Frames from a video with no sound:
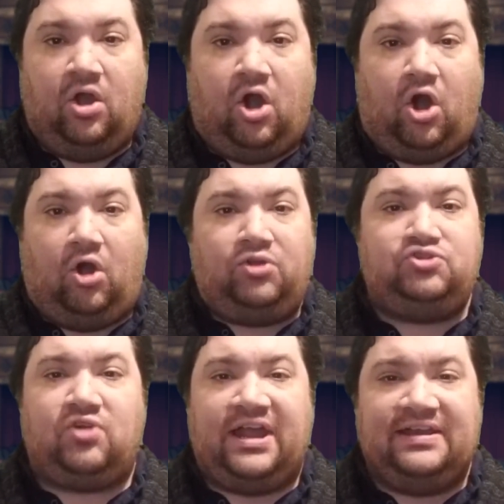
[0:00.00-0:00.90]
All
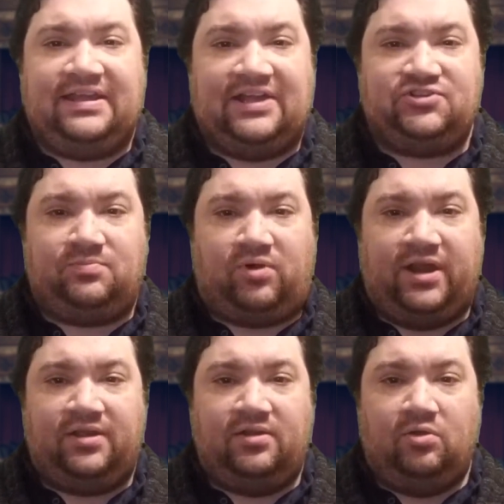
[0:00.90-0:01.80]
trying to catch a
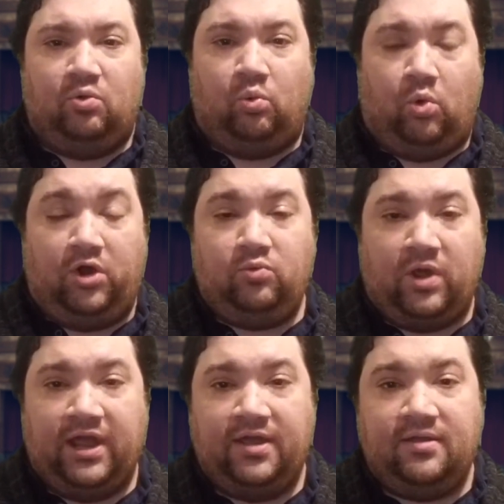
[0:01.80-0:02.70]
break one
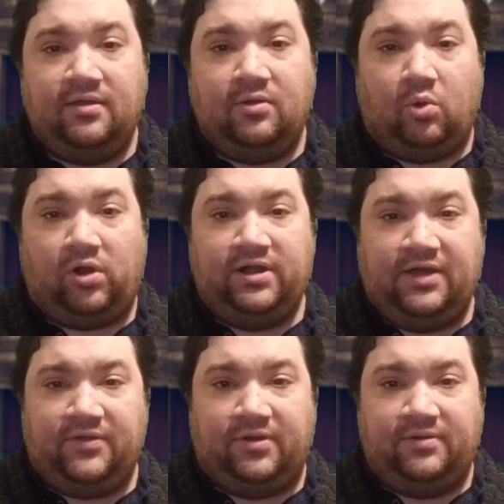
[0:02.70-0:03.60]
way or
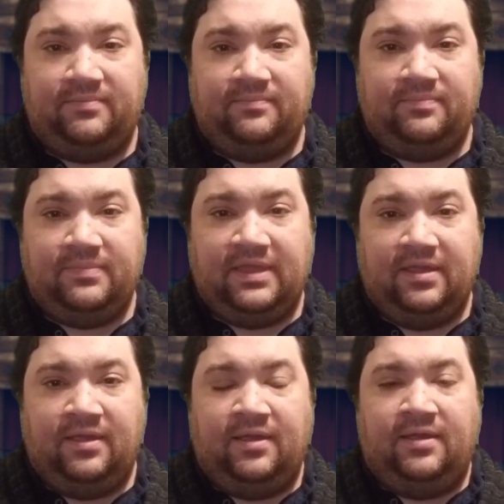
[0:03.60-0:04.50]
another.
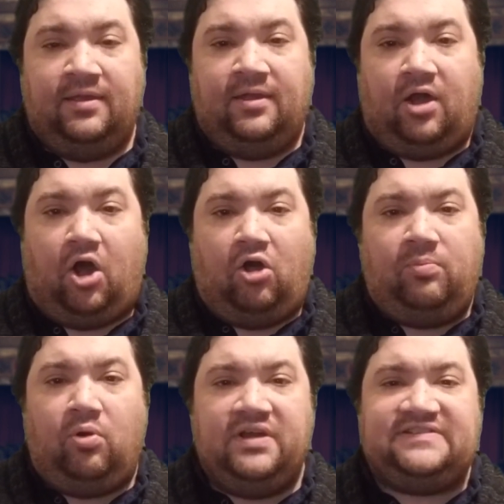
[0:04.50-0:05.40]
All
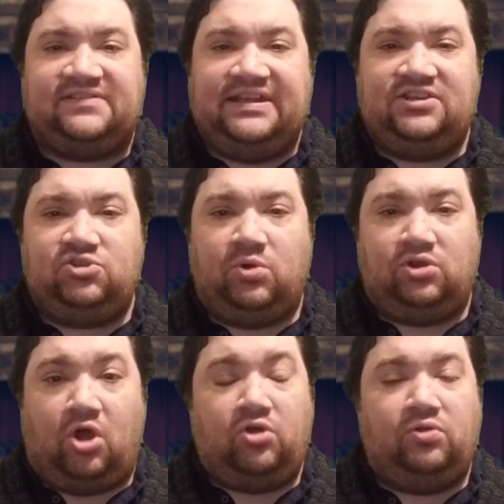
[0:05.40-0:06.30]
points lead to a
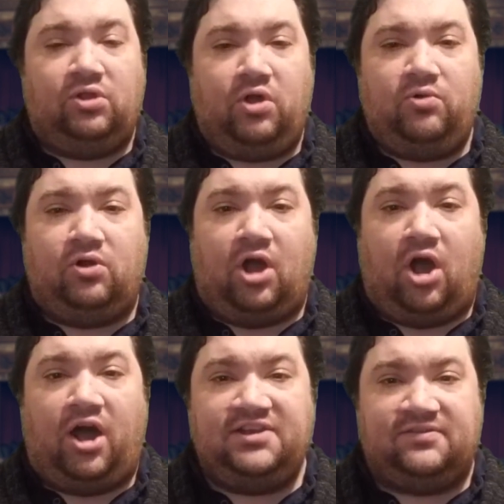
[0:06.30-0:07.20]
local
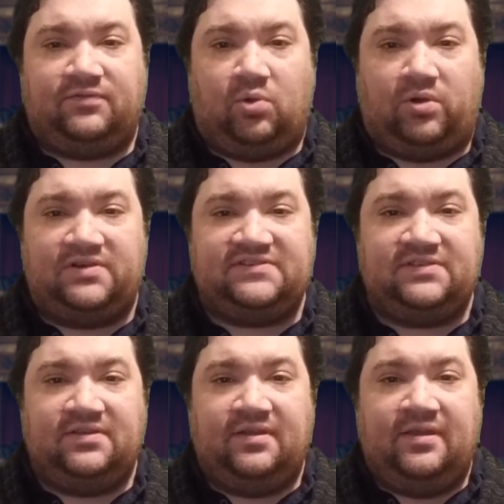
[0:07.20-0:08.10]
haunt, of course,
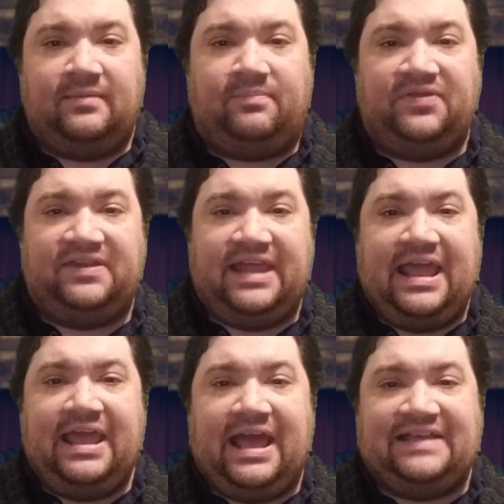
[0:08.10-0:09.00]
but the
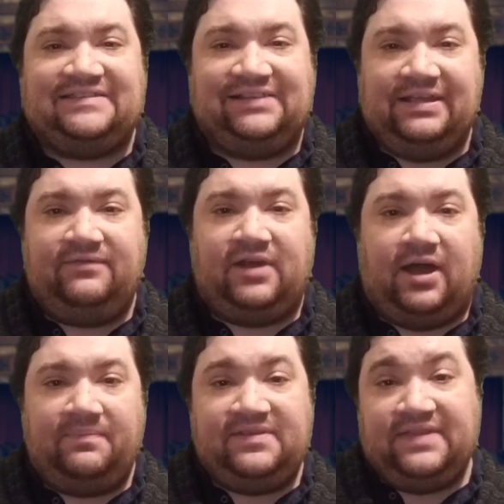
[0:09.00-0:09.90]
day as lived
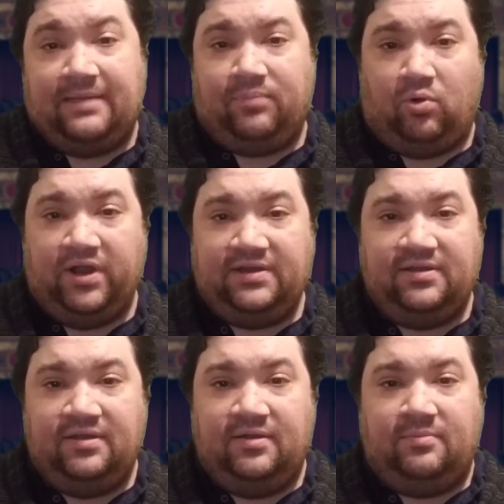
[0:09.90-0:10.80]
up to that point
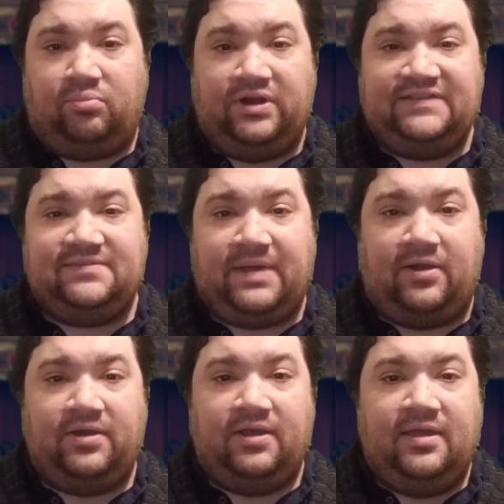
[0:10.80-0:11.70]
brings
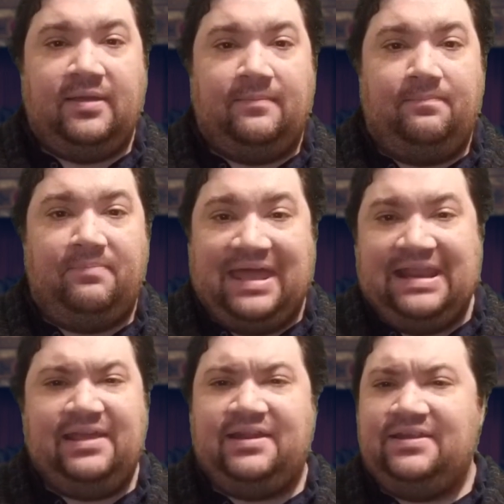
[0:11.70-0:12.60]
about
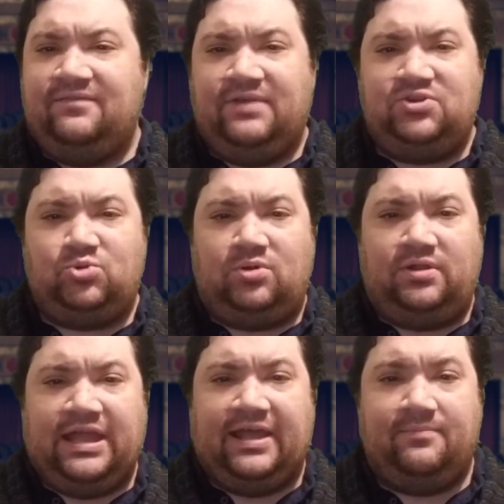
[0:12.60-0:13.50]
many an individual
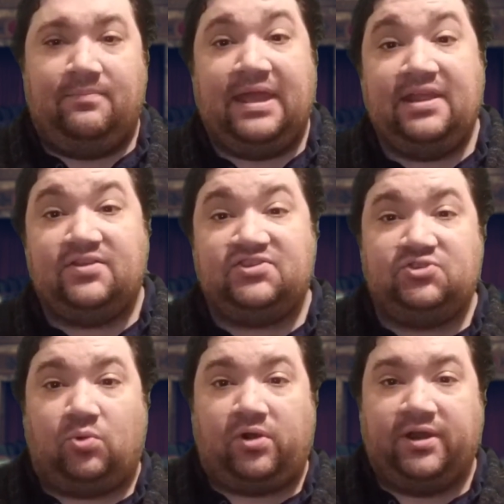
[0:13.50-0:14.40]
and many a
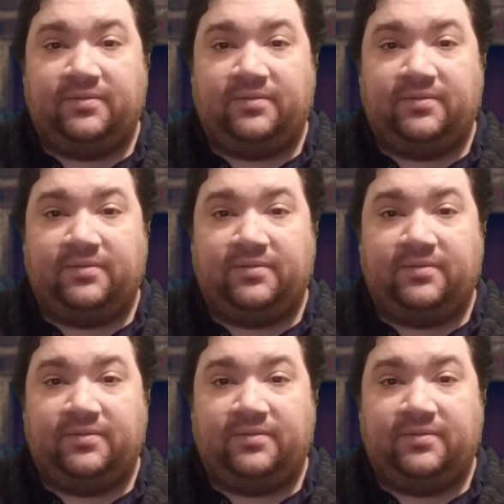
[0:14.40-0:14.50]
story.